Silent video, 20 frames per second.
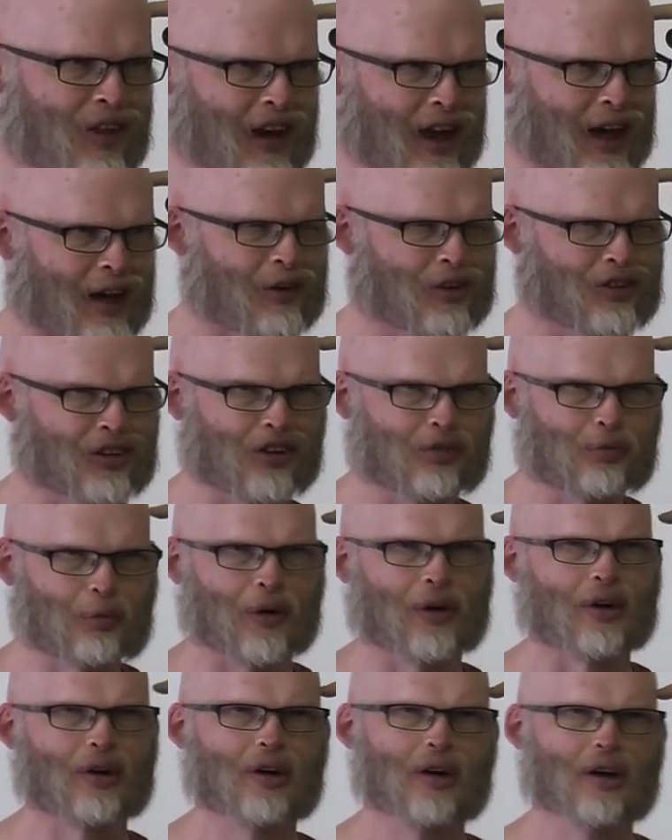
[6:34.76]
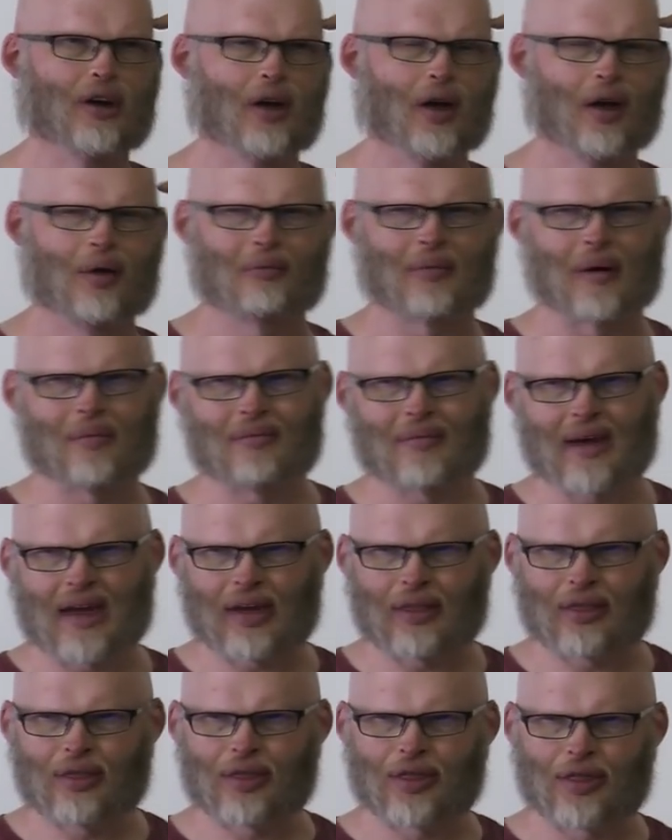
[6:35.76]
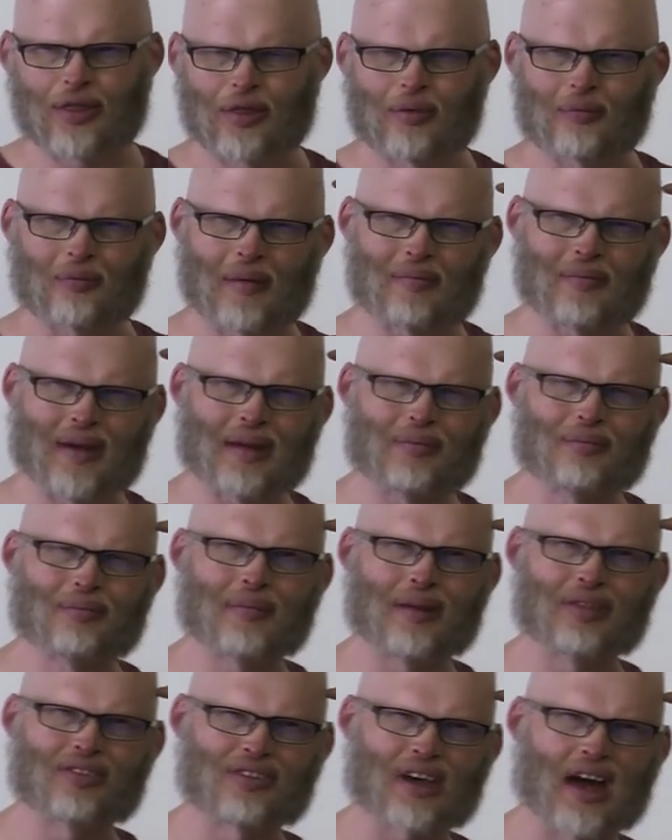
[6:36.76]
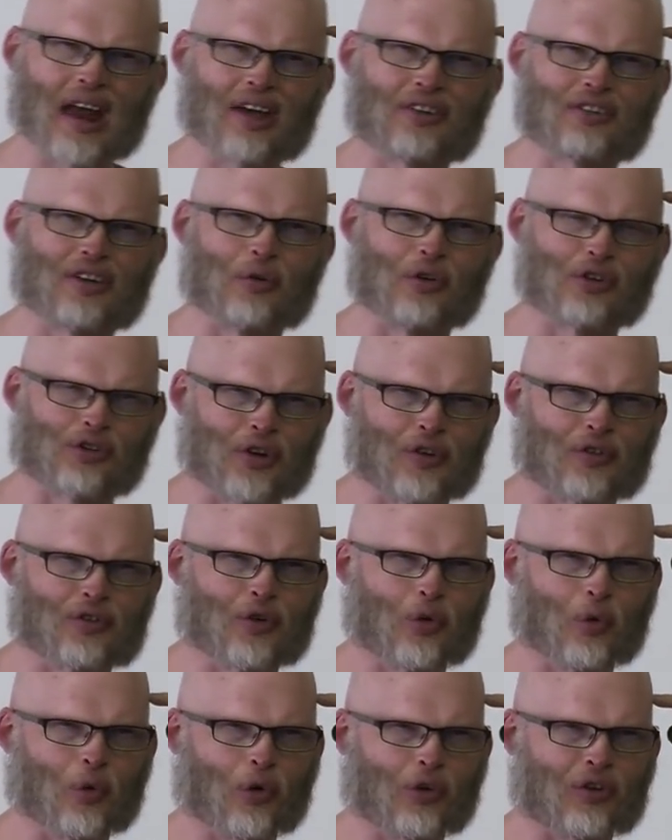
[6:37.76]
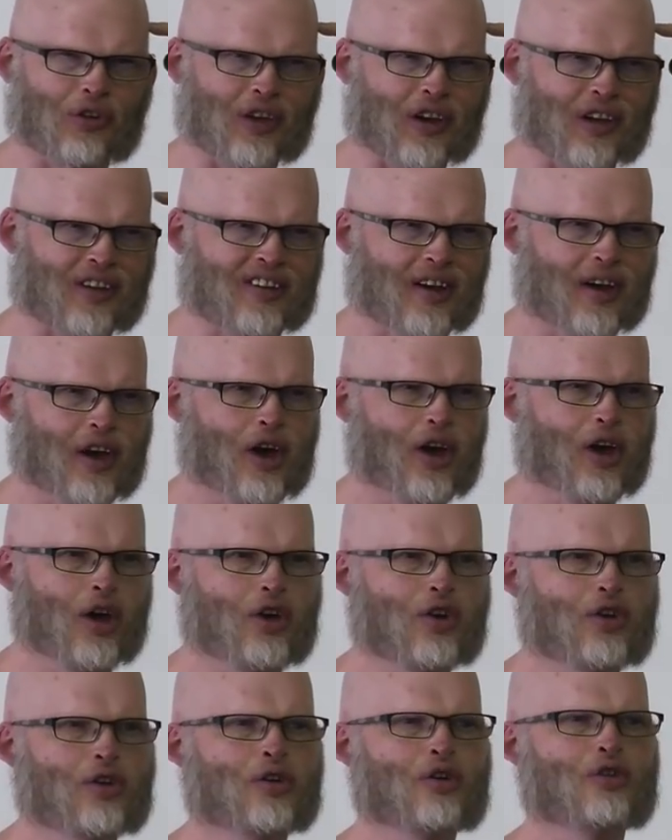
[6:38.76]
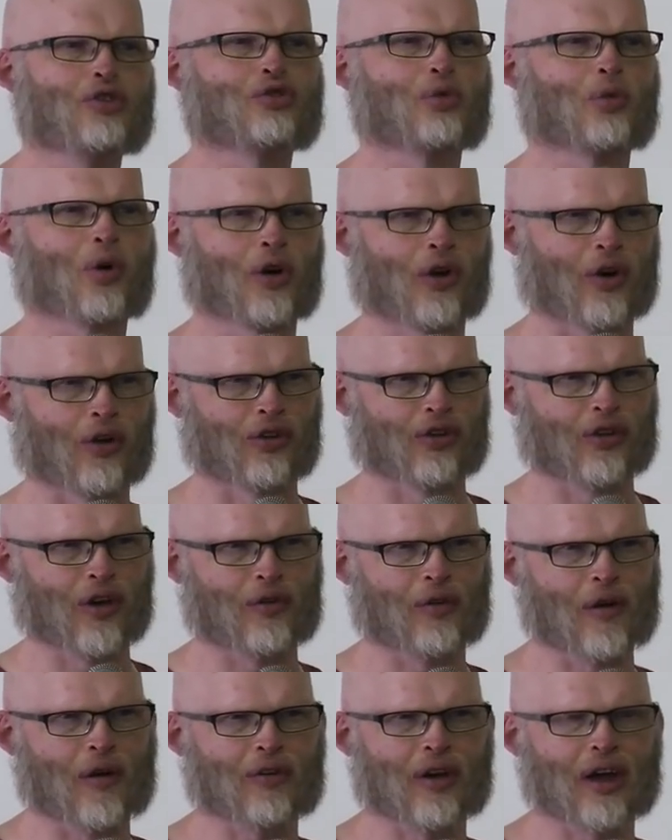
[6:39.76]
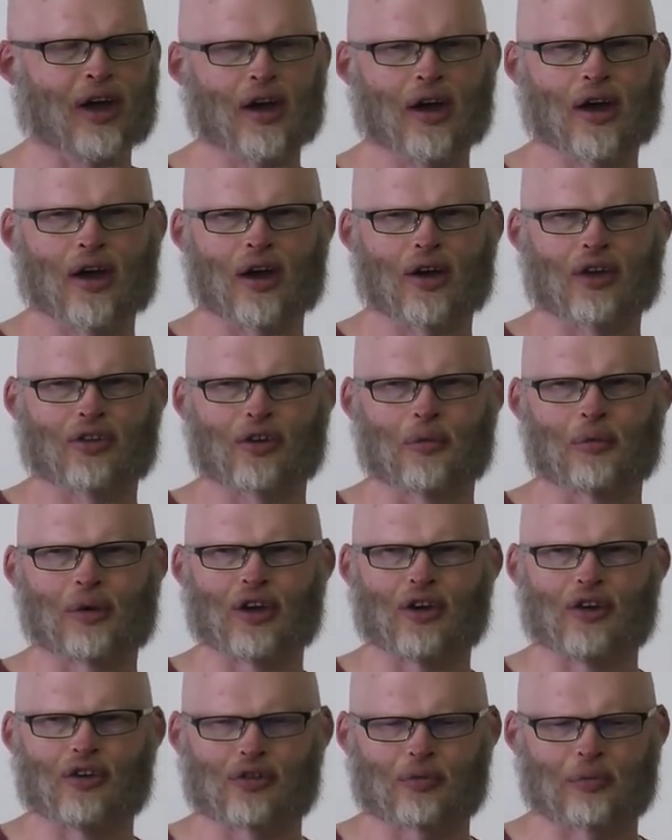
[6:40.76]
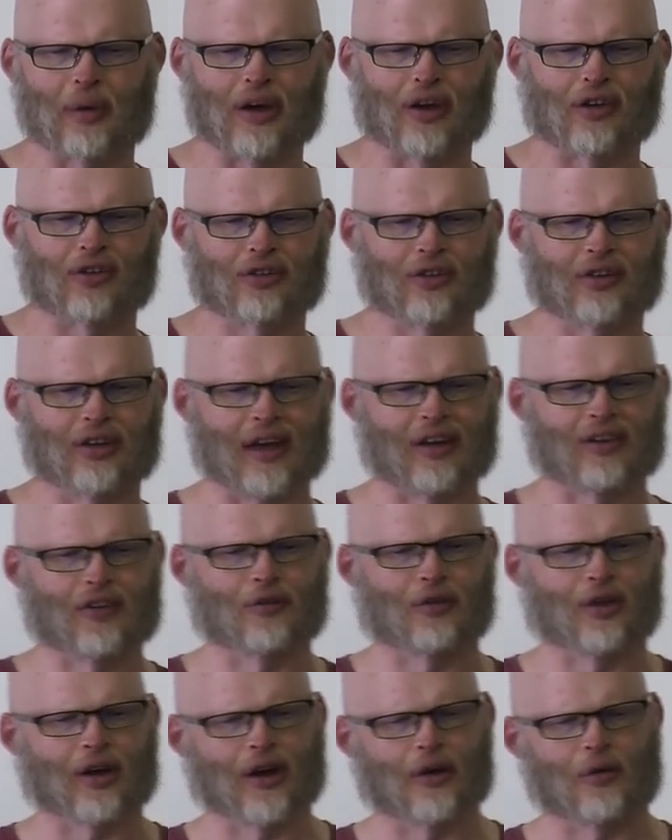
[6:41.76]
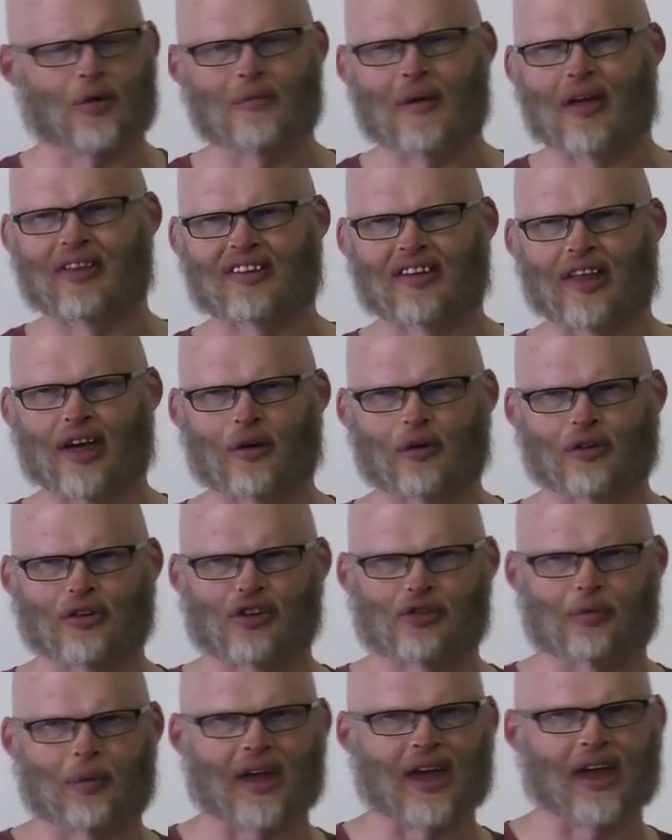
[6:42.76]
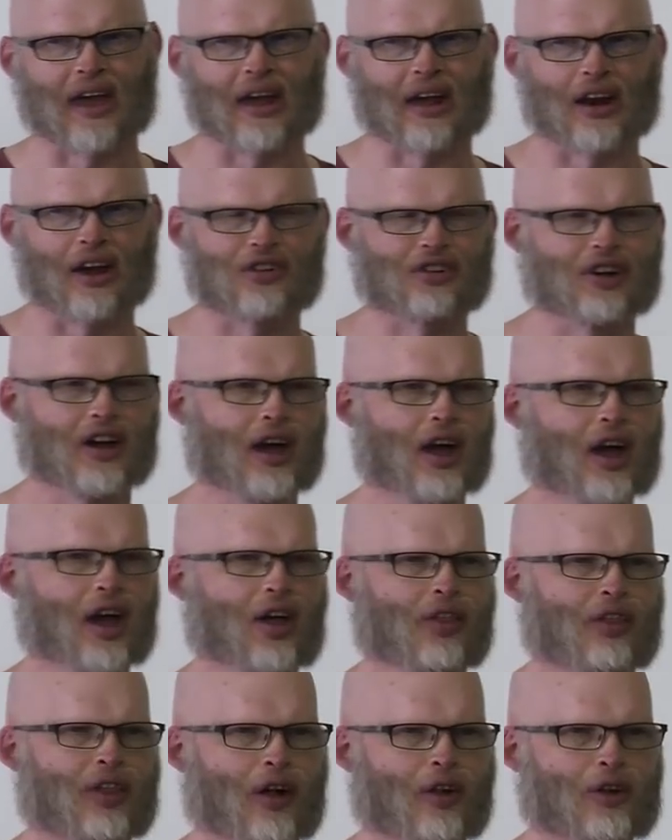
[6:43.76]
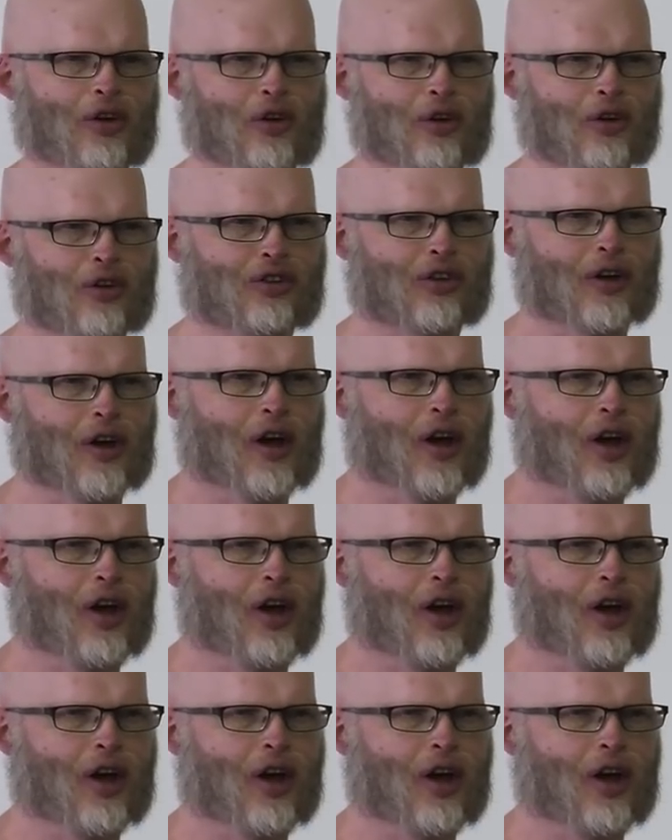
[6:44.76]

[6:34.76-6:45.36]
other languages, but my main mentality was sort of towards these huge words. If you ever hear somebody who speaks natively a Romance language is speaking English, they'll use